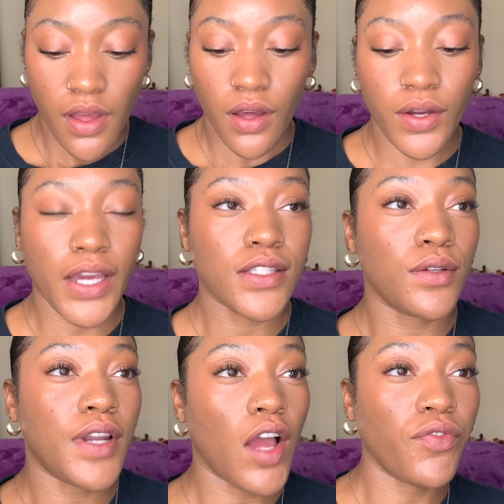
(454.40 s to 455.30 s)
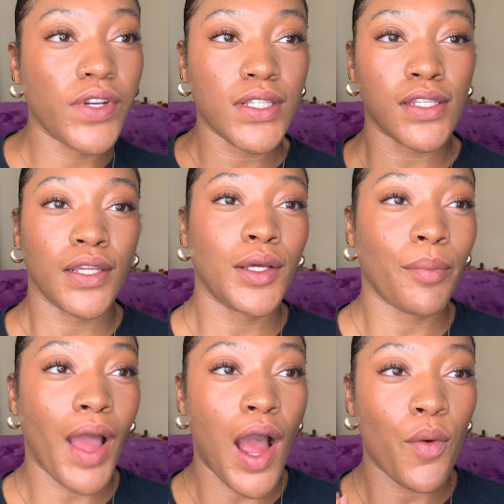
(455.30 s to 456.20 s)
Okay, so now for this lip,
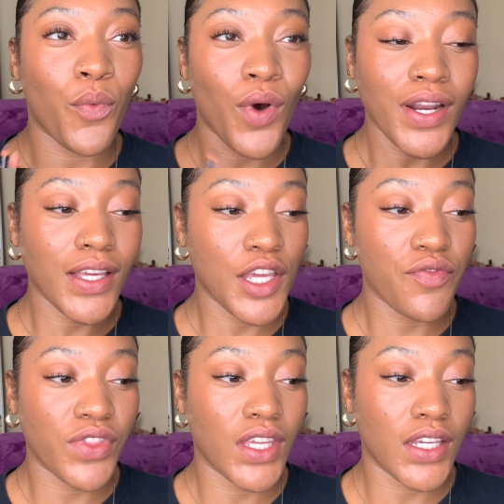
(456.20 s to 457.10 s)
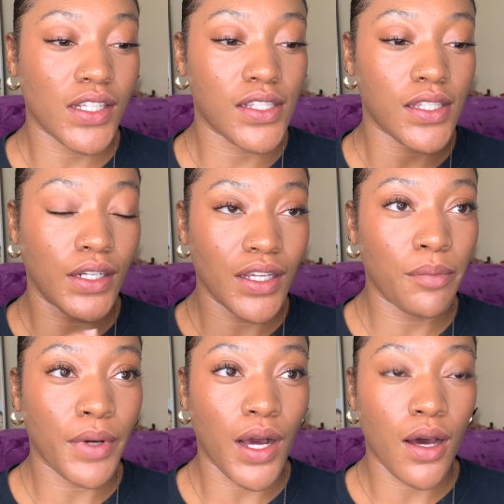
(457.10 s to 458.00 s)
I want to give this
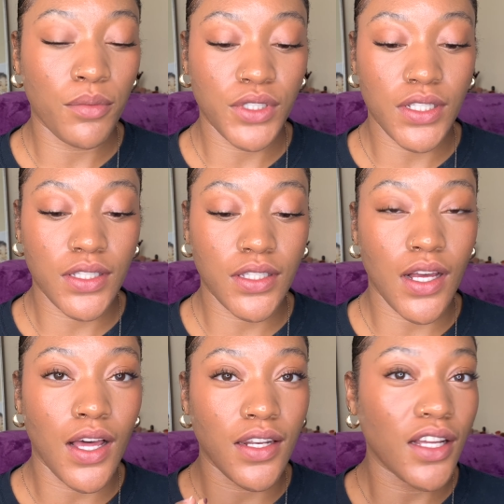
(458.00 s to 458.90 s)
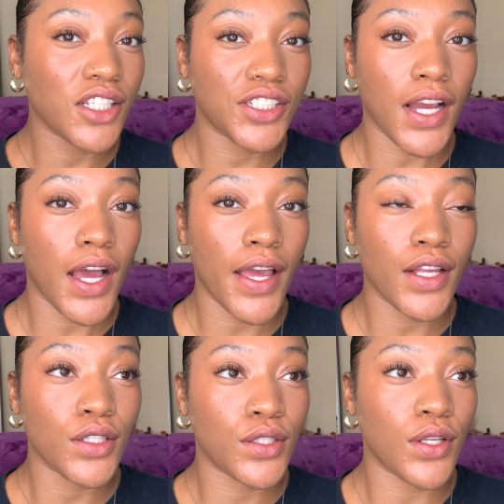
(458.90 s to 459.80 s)
lip balm just another shot.
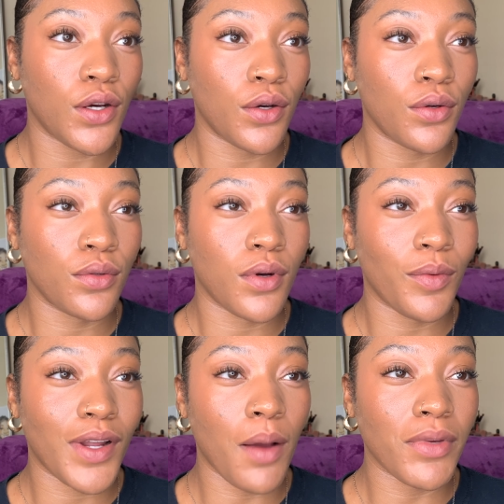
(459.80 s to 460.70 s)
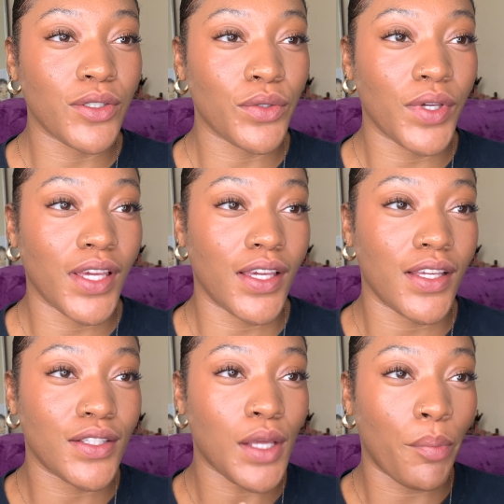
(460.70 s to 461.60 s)
So what I'm going to do
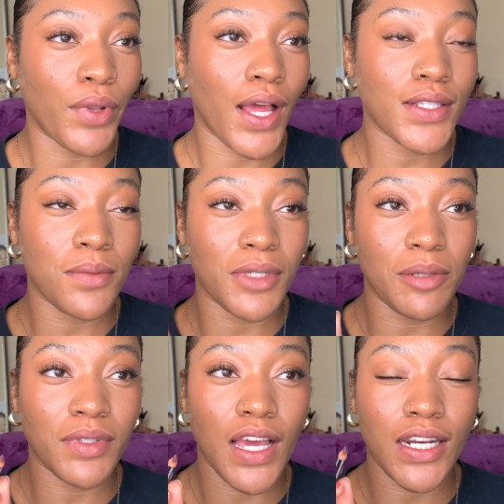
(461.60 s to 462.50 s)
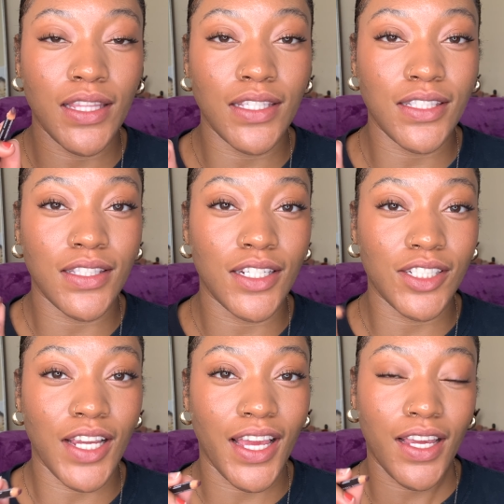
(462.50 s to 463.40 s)
is apply some lip liner, and this is in the
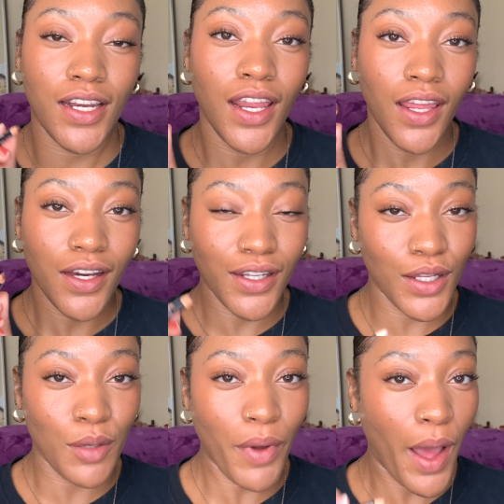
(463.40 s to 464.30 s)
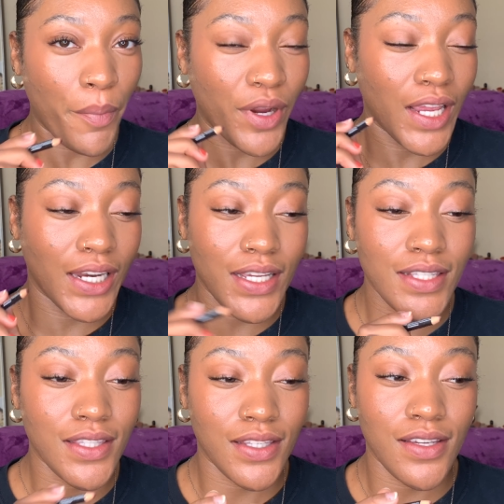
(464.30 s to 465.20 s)
shade Club Hopper, and let's
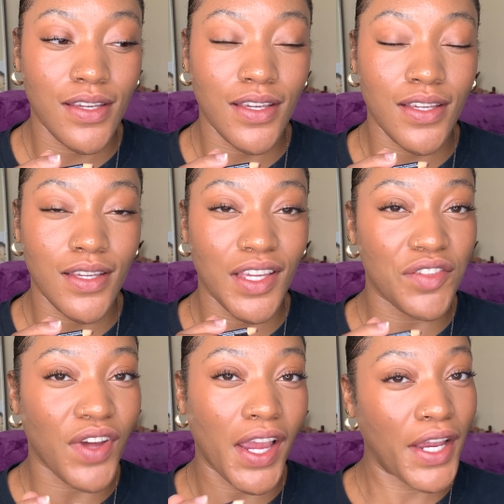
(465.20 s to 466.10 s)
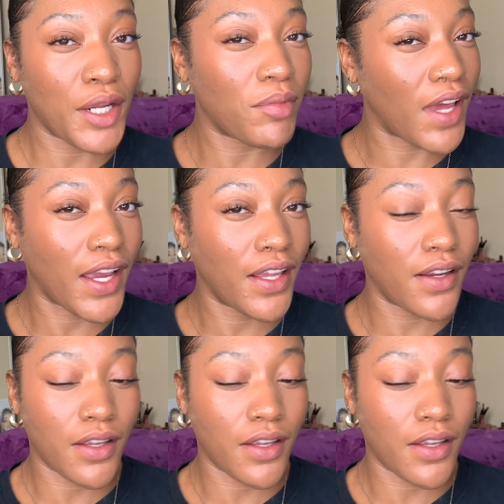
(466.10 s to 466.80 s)
see if I end up liking